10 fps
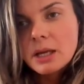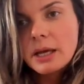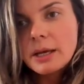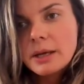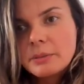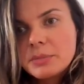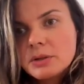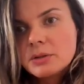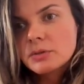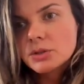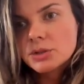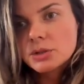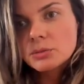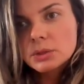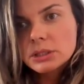But for
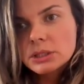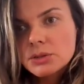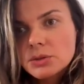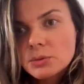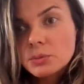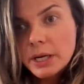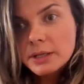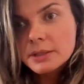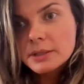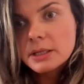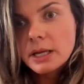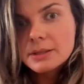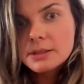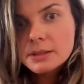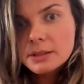sure, we'll need to wait
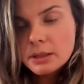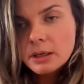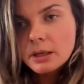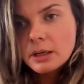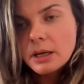and see.